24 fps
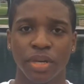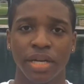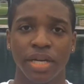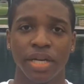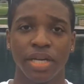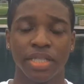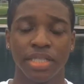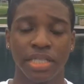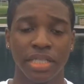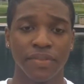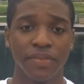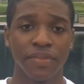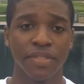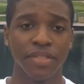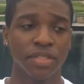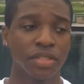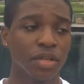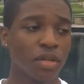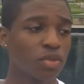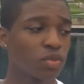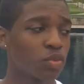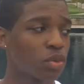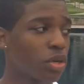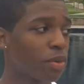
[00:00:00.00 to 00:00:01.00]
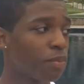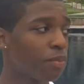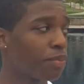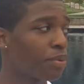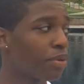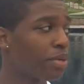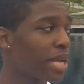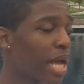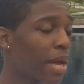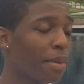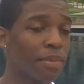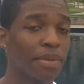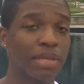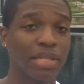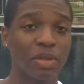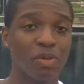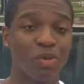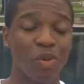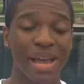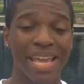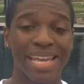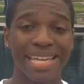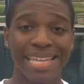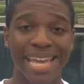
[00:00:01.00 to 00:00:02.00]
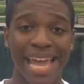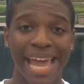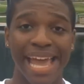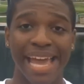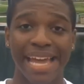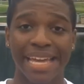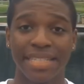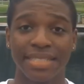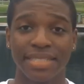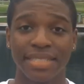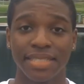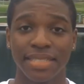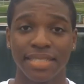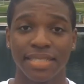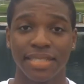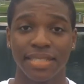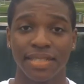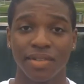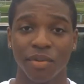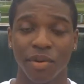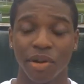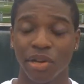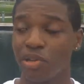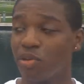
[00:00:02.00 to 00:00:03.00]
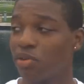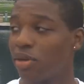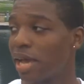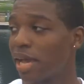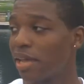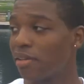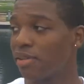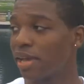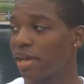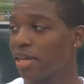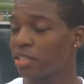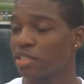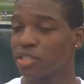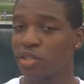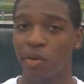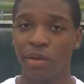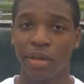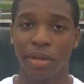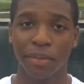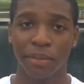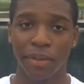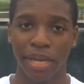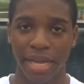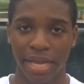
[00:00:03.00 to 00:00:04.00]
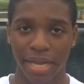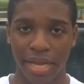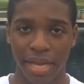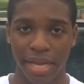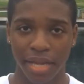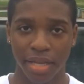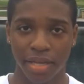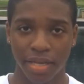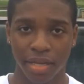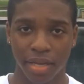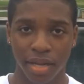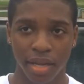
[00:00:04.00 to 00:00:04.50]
but TV shows with a predominantly white cast. What do you got? You got a token black guy.